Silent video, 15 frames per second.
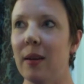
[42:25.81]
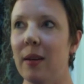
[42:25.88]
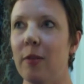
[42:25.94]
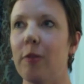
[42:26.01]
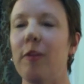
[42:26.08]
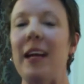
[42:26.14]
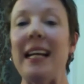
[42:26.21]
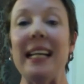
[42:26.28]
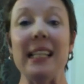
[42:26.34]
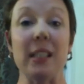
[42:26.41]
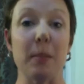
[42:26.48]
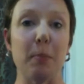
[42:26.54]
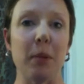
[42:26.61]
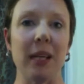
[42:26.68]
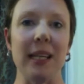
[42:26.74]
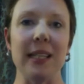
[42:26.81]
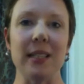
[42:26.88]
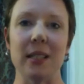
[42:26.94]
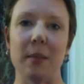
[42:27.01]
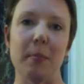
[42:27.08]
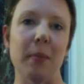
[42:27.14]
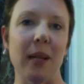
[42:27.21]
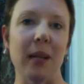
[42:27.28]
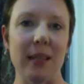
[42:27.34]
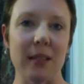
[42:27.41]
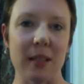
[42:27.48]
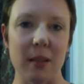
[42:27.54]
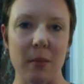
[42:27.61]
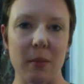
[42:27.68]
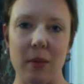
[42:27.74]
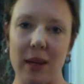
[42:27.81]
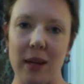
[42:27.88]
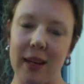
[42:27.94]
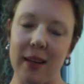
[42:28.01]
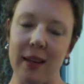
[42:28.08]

failing to please somebody in some way,